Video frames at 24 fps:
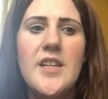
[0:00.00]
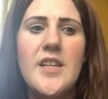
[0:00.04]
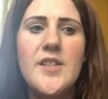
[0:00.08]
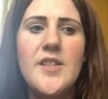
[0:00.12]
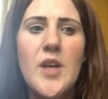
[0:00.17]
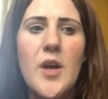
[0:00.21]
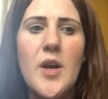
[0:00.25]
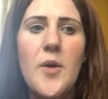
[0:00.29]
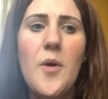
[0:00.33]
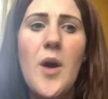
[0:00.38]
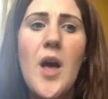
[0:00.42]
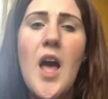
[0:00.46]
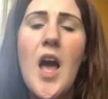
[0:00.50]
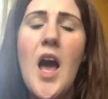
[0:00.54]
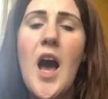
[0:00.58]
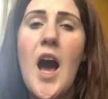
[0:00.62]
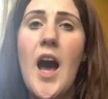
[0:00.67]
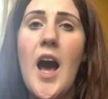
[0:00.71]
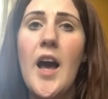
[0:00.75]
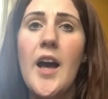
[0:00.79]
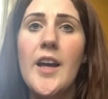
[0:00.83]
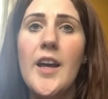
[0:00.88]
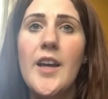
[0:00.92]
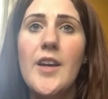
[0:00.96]
So
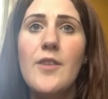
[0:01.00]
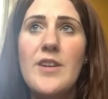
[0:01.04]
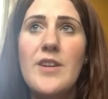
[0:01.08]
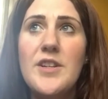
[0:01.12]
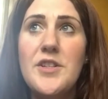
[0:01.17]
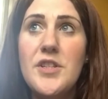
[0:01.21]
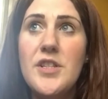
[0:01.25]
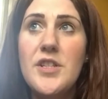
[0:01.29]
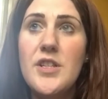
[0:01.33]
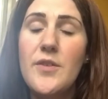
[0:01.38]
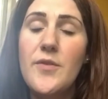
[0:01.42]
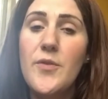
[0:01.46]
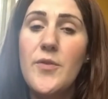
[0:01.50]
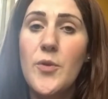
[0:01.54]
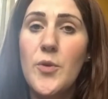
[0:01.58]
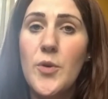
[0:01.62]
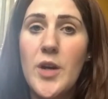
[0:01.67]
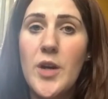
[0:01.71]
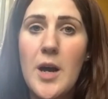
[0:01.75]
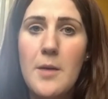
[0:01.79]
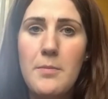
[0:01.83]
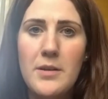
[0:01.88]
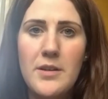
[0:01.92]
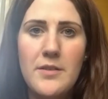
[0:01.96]
I registered for a
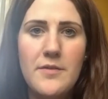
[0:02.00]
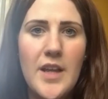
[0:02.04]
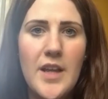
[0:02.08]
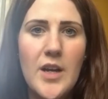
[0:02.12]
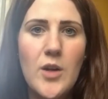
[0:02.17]
couple of their